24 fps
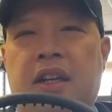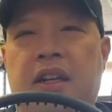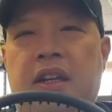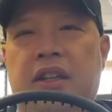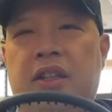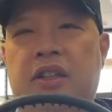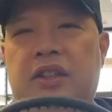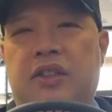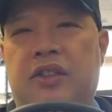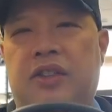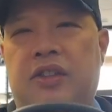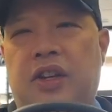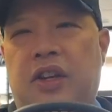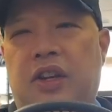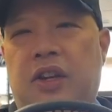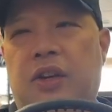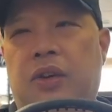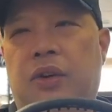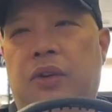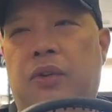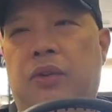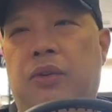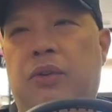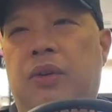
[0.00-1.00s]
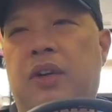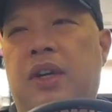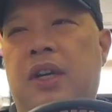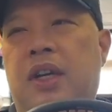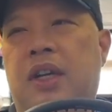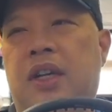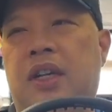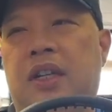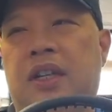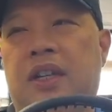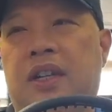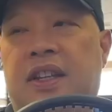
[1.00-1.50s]
So
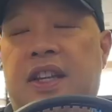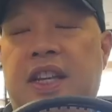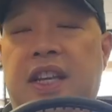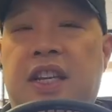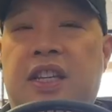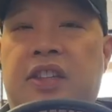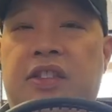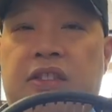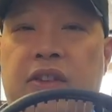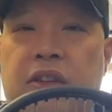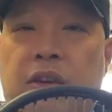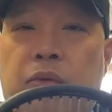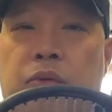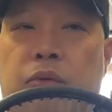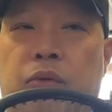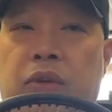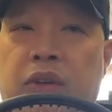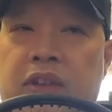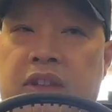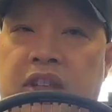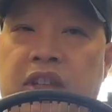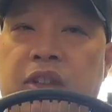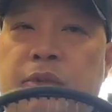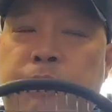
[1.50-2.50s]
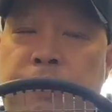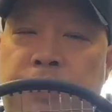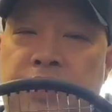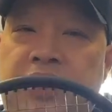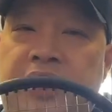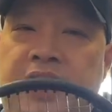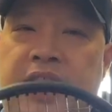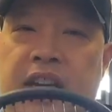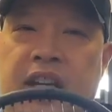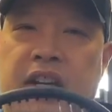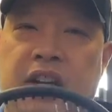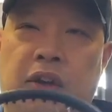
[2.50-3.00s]
this this
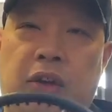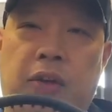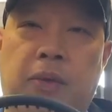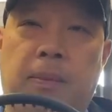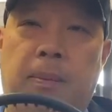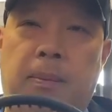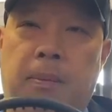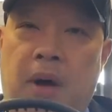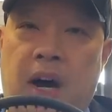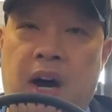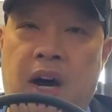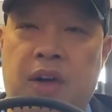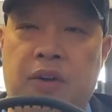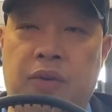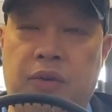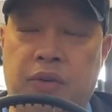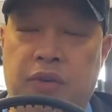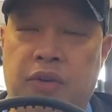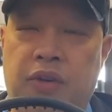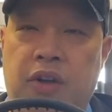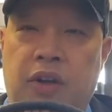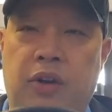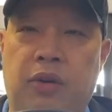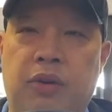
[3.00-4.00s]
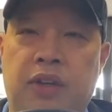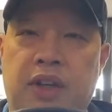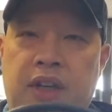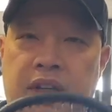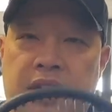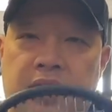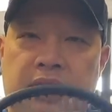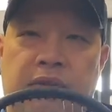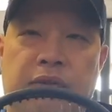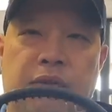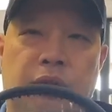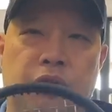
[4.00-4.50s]
particular model though
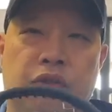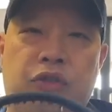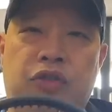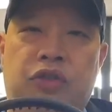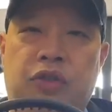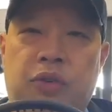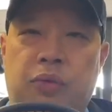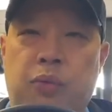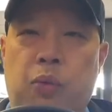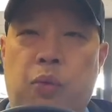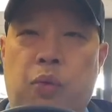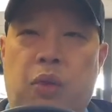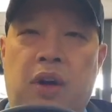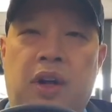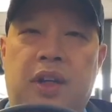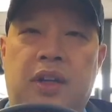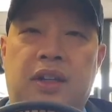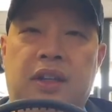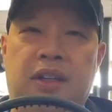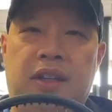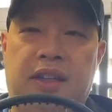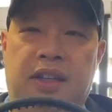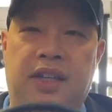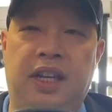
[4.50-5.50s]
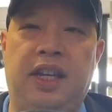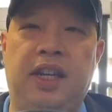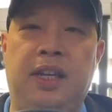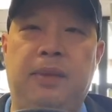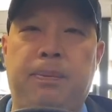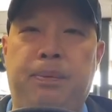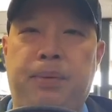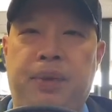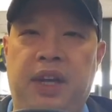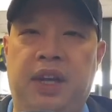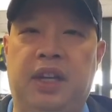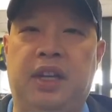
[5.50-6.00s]
in the version 1
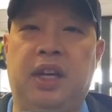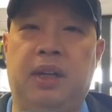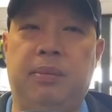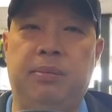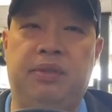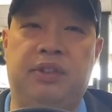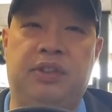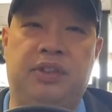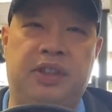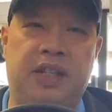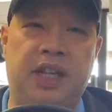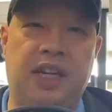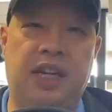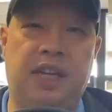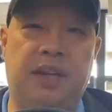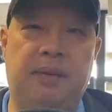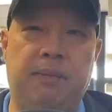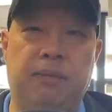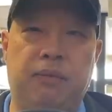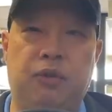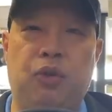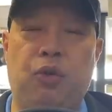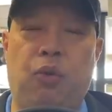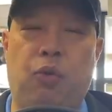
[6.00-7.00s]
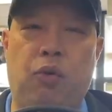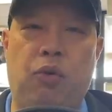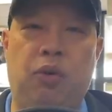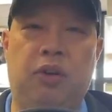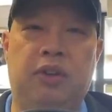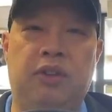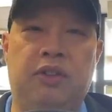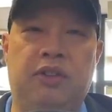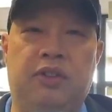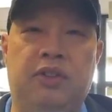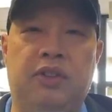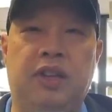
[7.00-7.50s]
did pick up steam
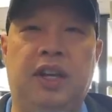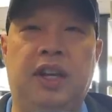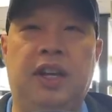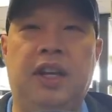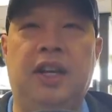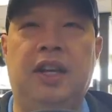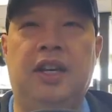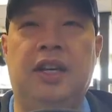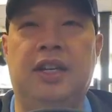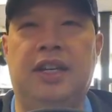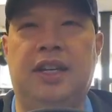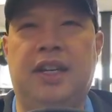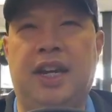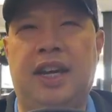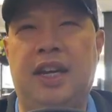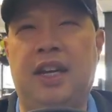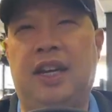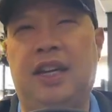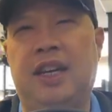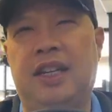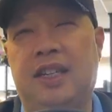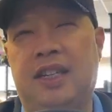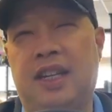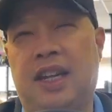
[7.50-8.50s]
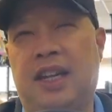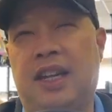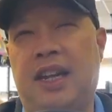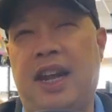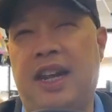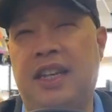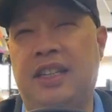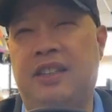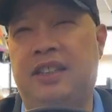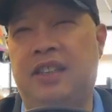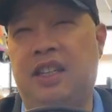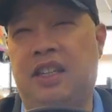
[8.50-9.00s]
towards kind of like the
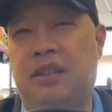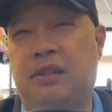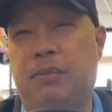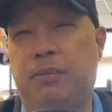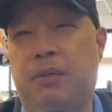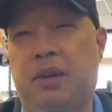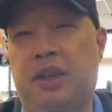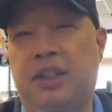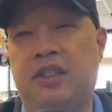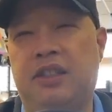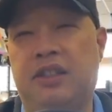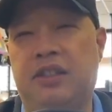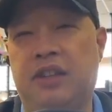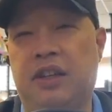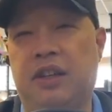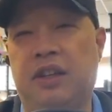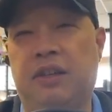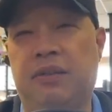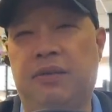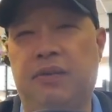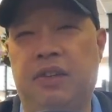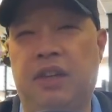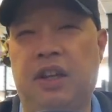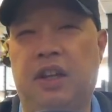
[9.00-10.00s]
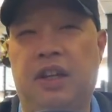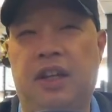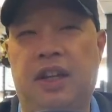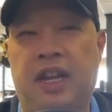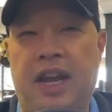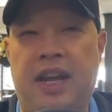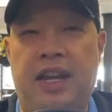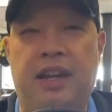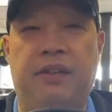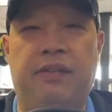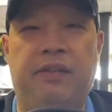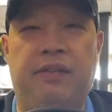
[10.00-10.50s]
last 6 months of the
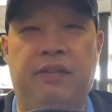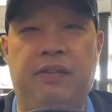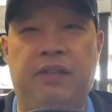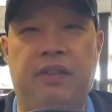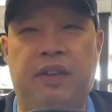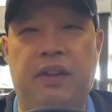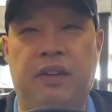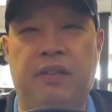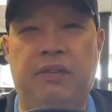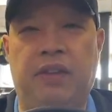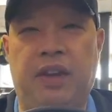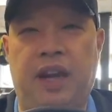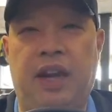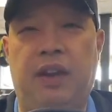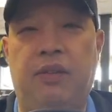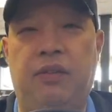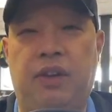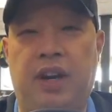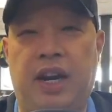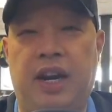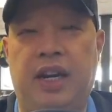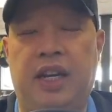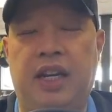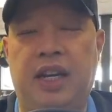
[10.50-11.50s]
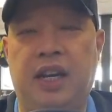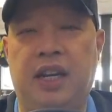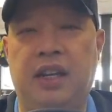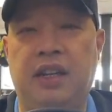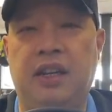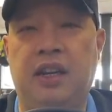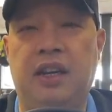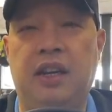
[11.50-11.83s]
life of that racket.